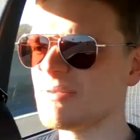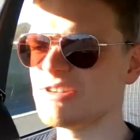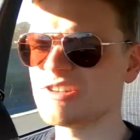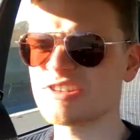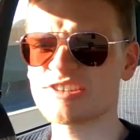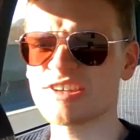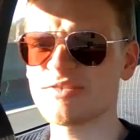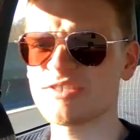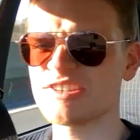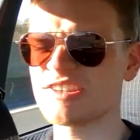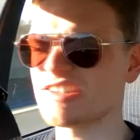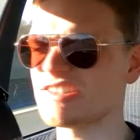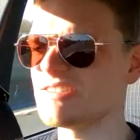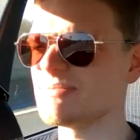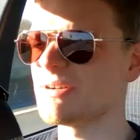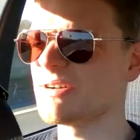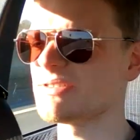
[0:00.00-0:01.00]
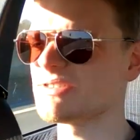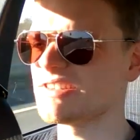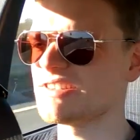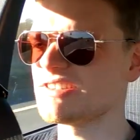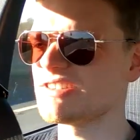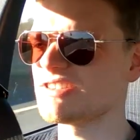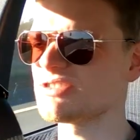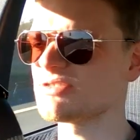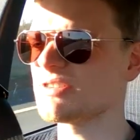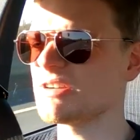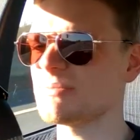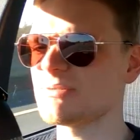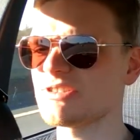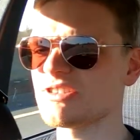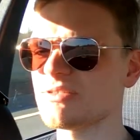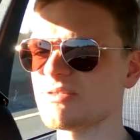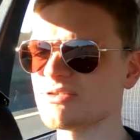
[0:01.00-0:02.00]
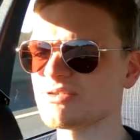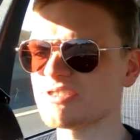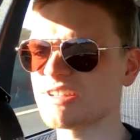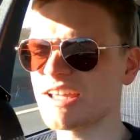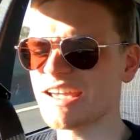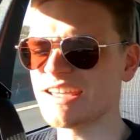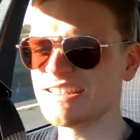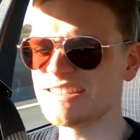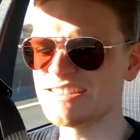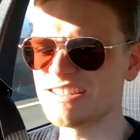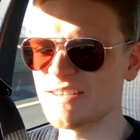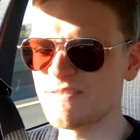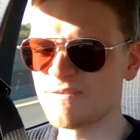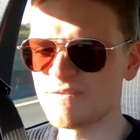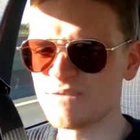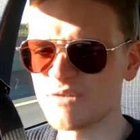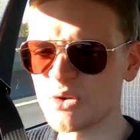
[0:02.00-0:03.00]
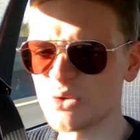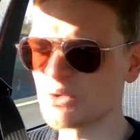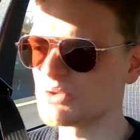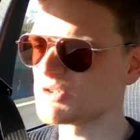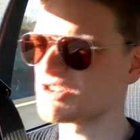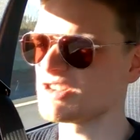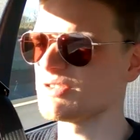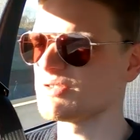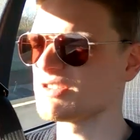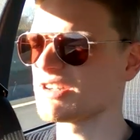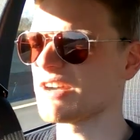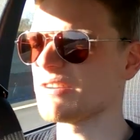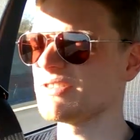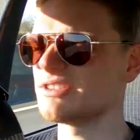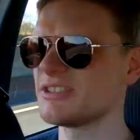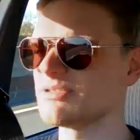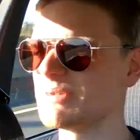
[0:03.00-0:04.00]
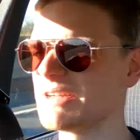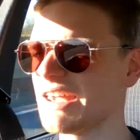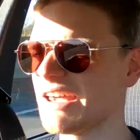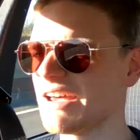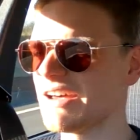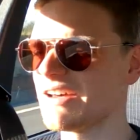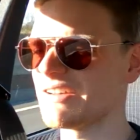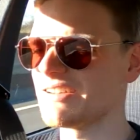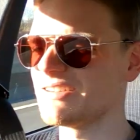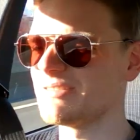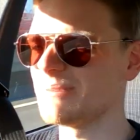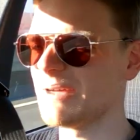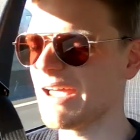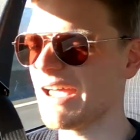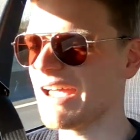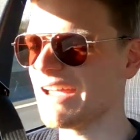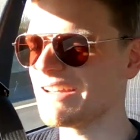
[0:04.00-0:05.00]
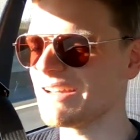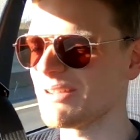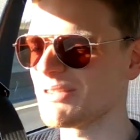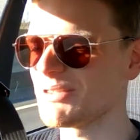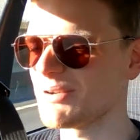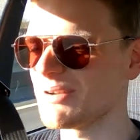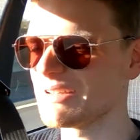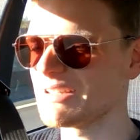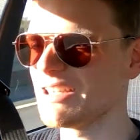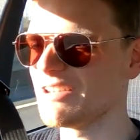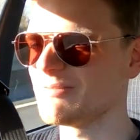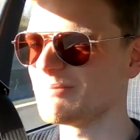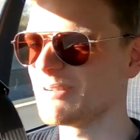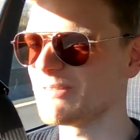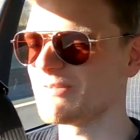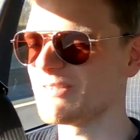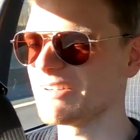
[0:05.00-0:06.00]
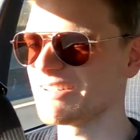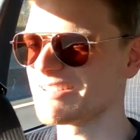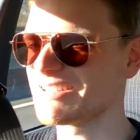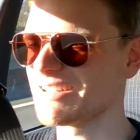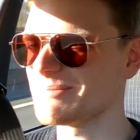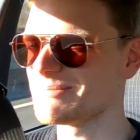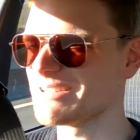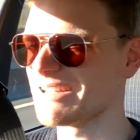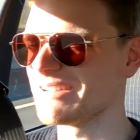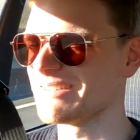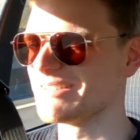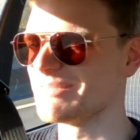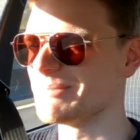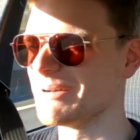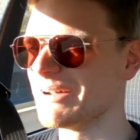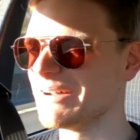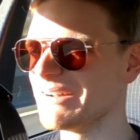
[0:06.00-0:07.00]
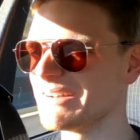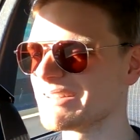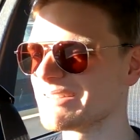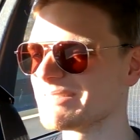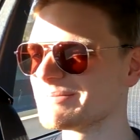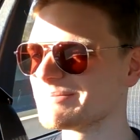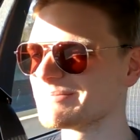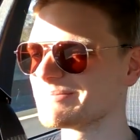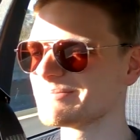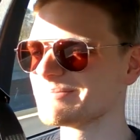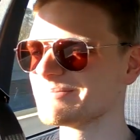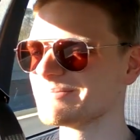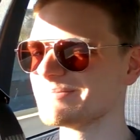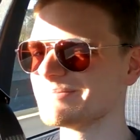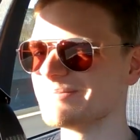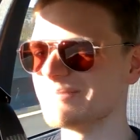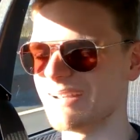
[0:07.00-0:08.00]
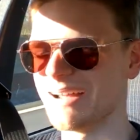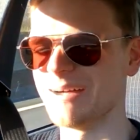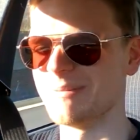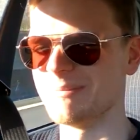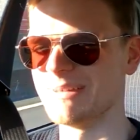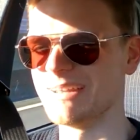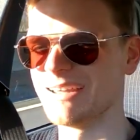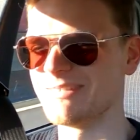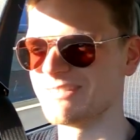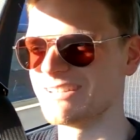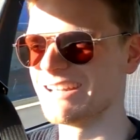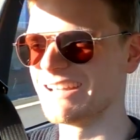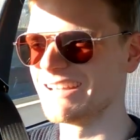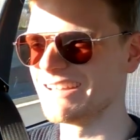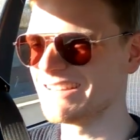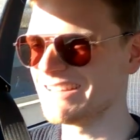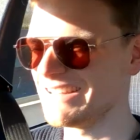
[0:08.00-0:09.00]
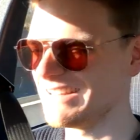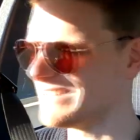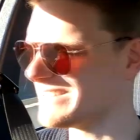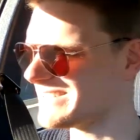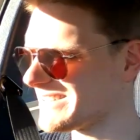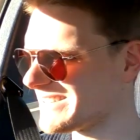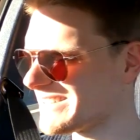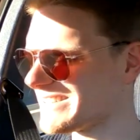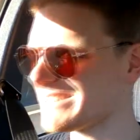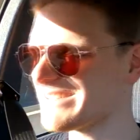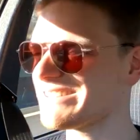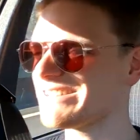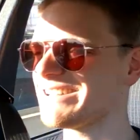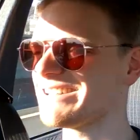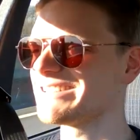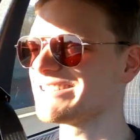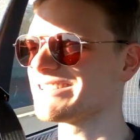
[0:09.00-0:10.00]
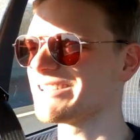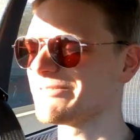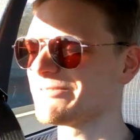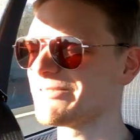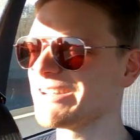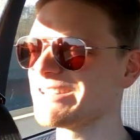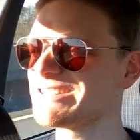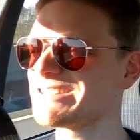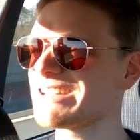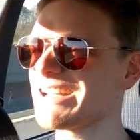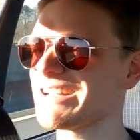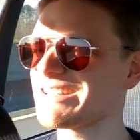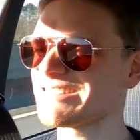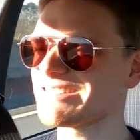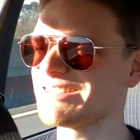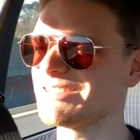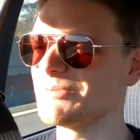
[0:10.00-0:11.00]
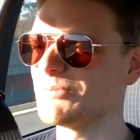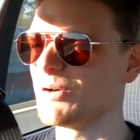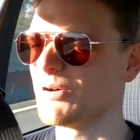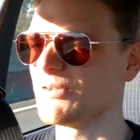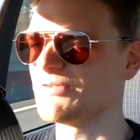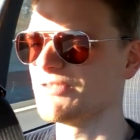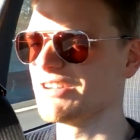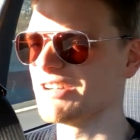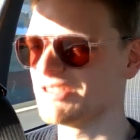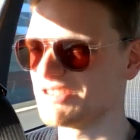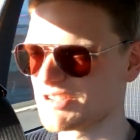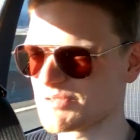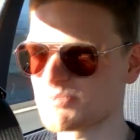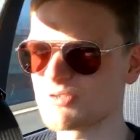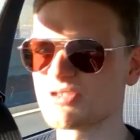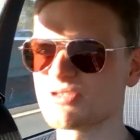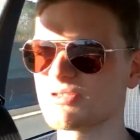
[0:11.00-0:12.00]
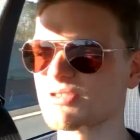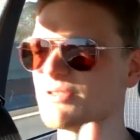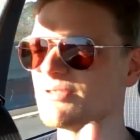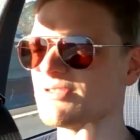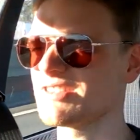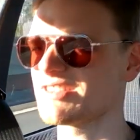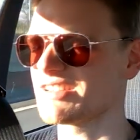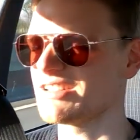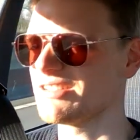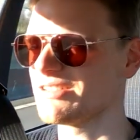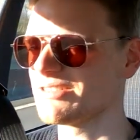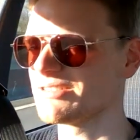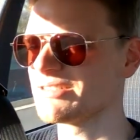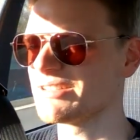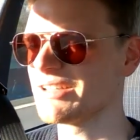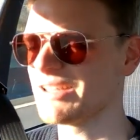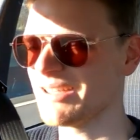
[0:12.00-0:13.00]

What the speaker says: we're just over 60 miles into the trip, 284 still to go until we get home, and I thought I'd give my first update on the Merc. I'm loving it. It's such a fantastic wafter. It just cruises along,